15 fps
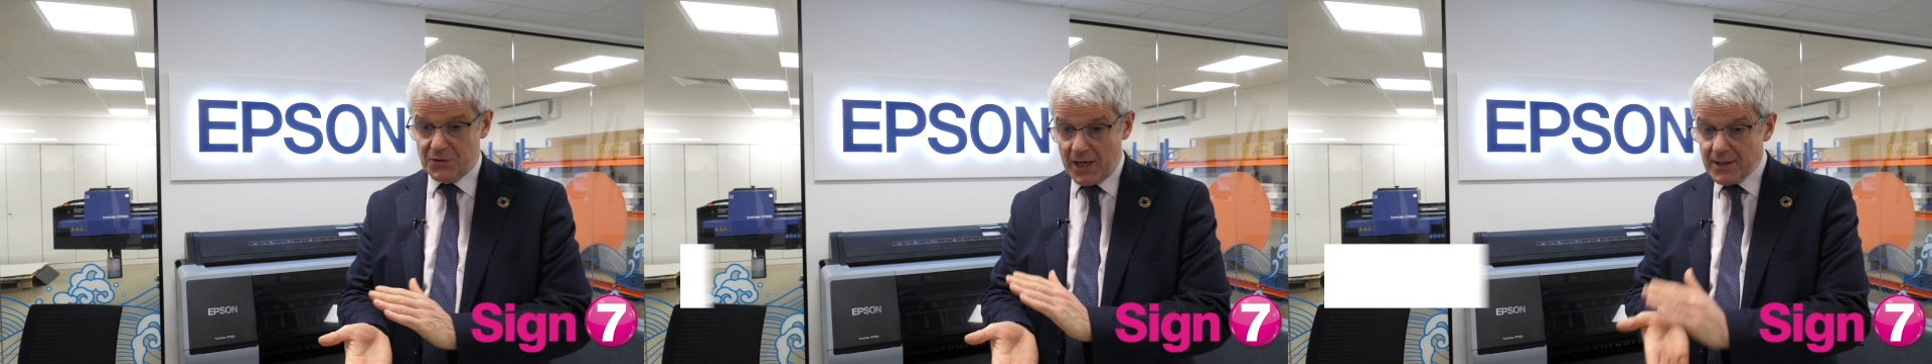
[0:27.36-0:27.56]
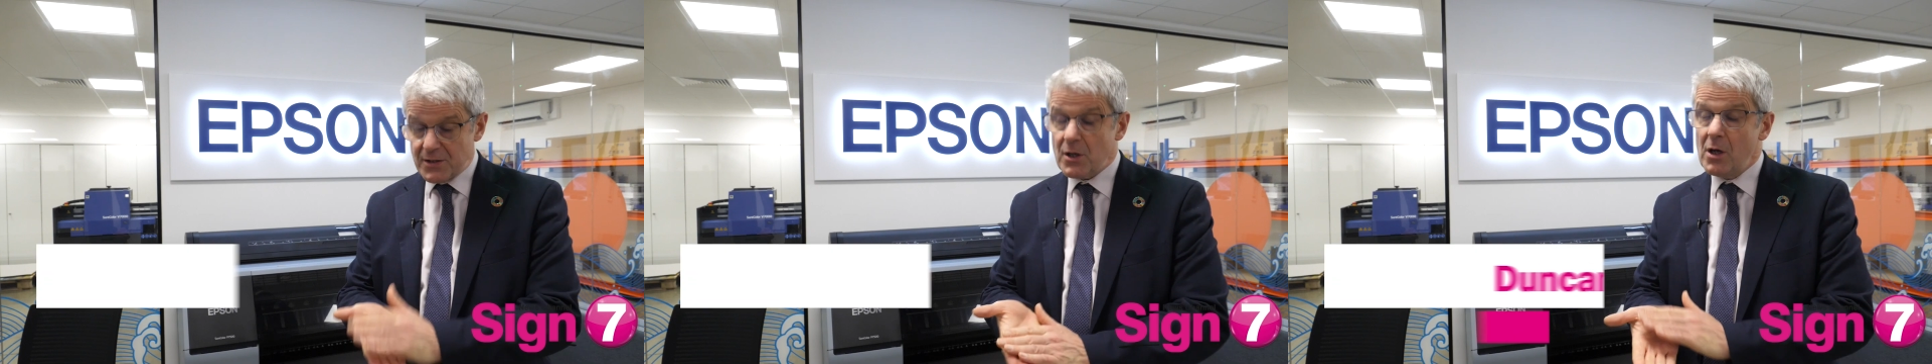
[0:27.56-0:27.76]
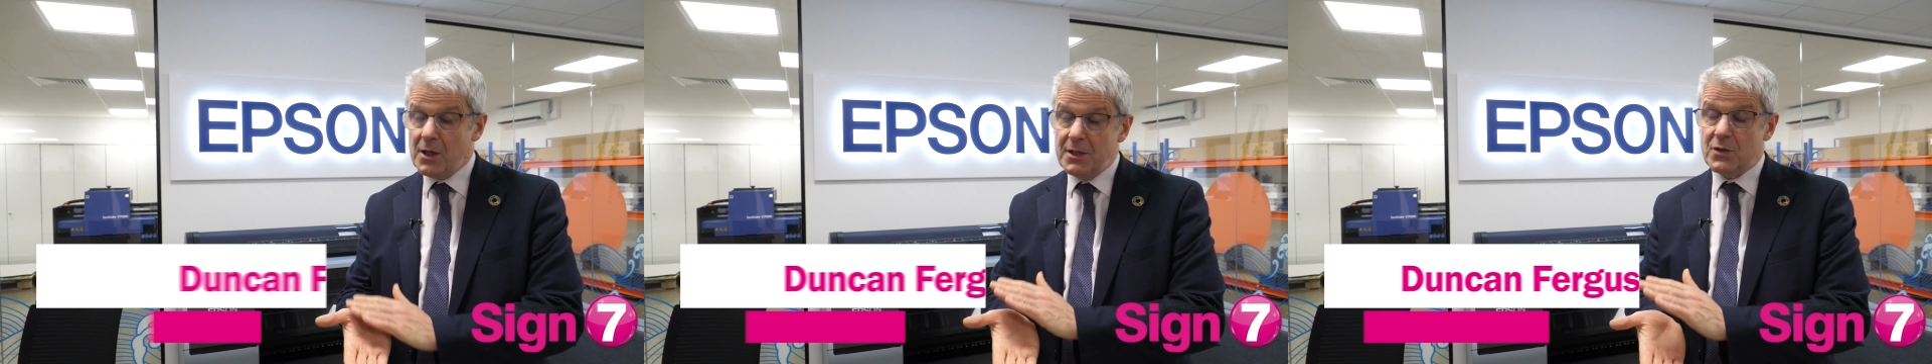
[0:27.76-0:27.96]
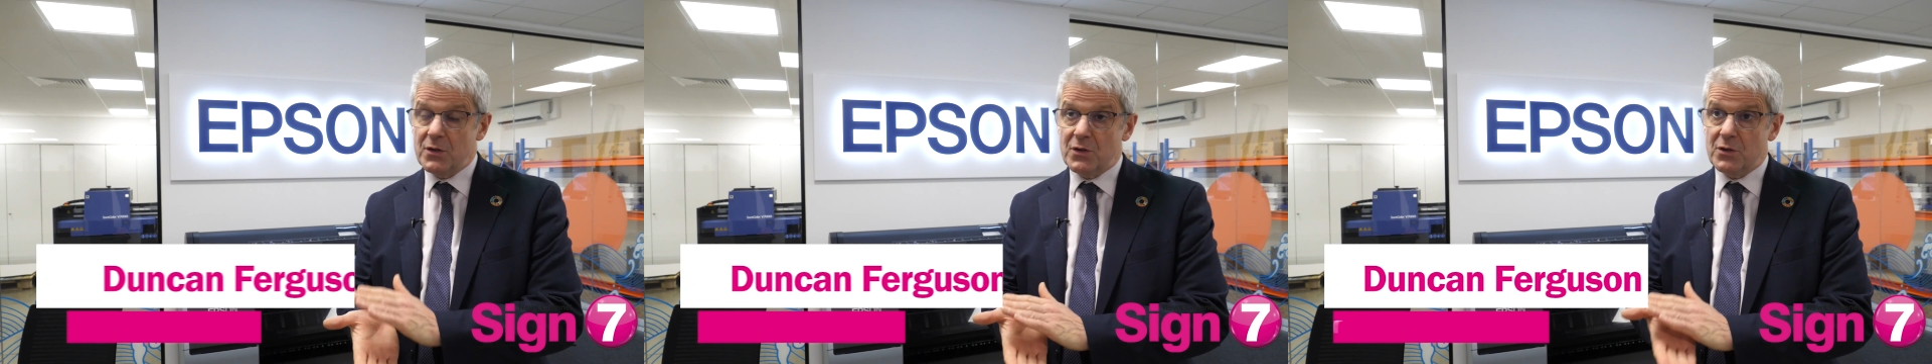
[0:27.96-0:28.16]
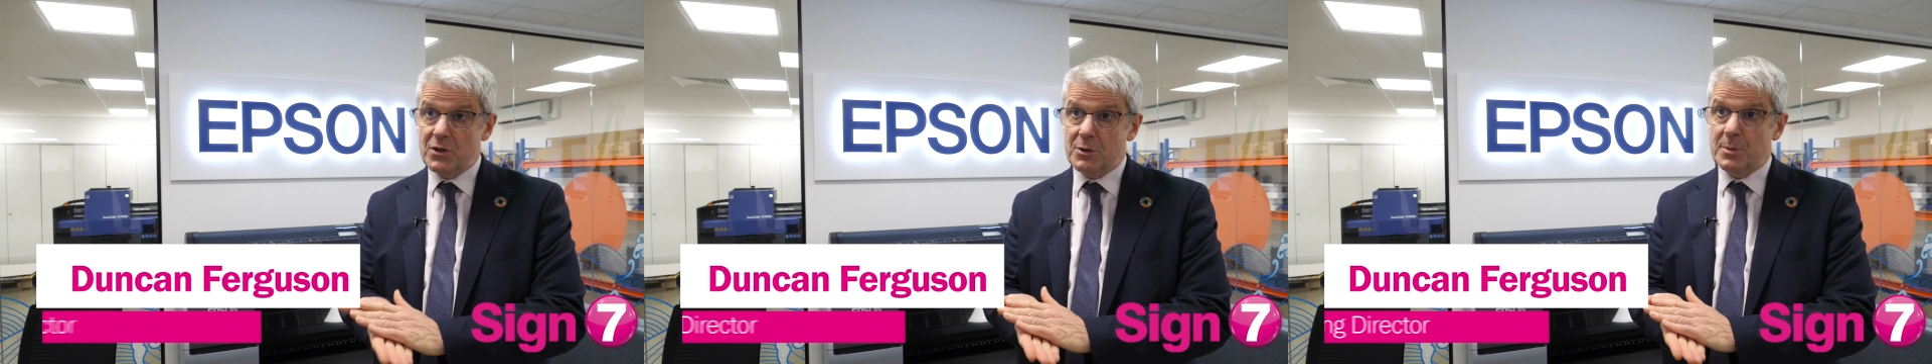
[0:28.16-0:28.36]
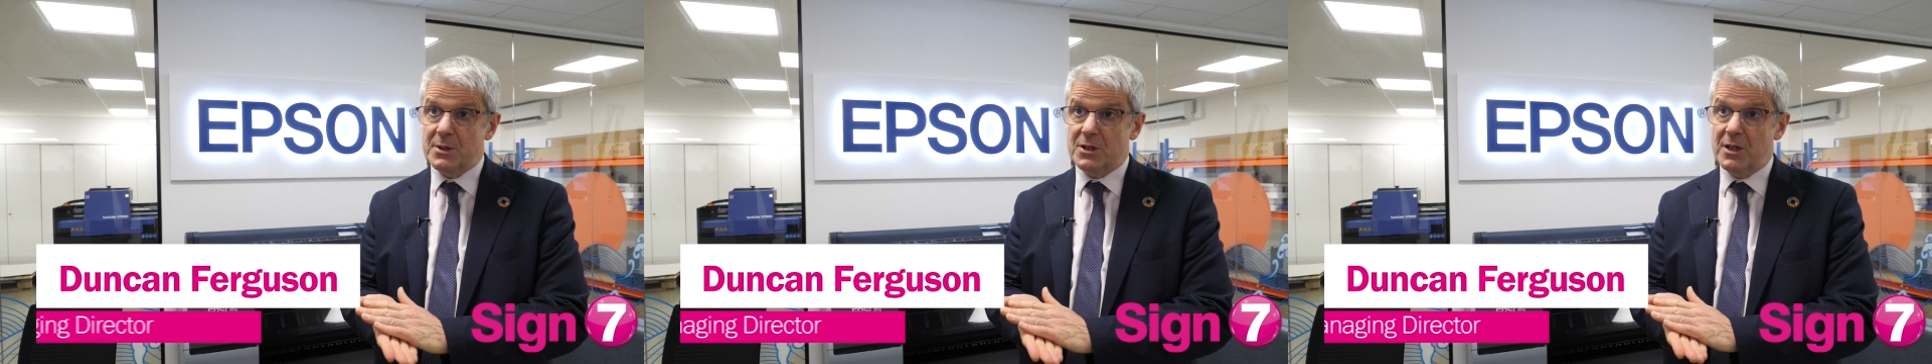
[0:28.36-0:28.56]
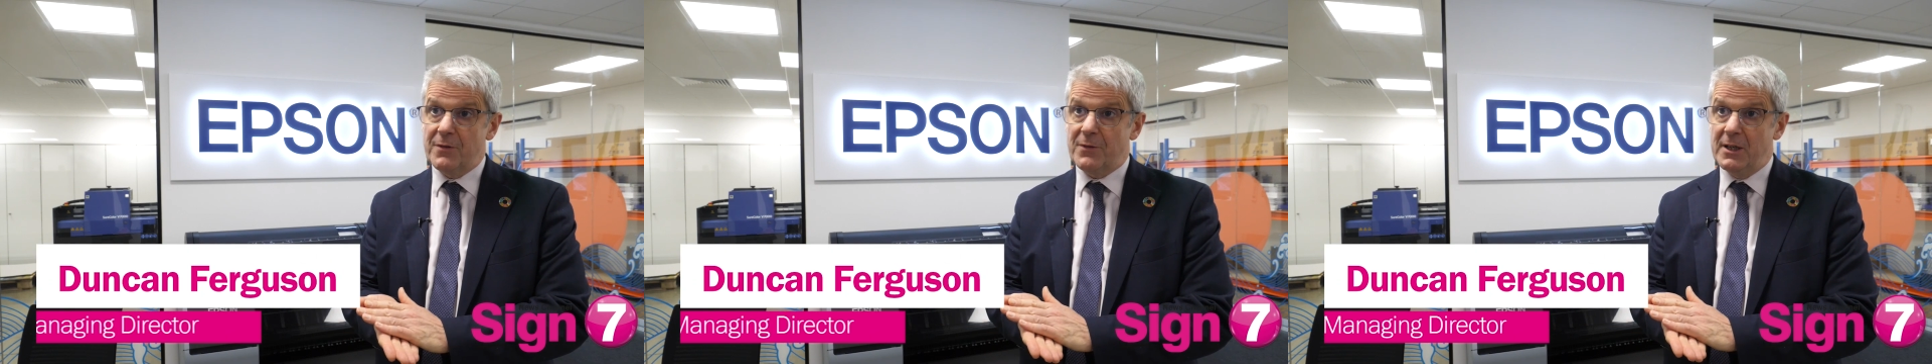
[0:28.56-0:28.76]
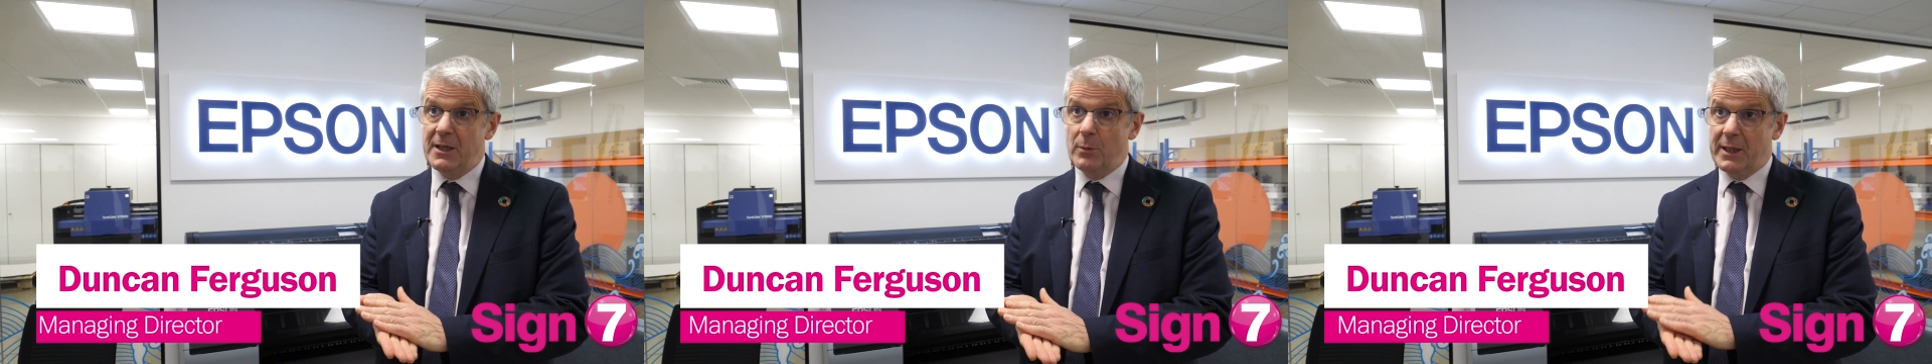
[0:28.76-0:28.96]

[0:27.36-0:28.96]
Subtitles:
textile industry specifically,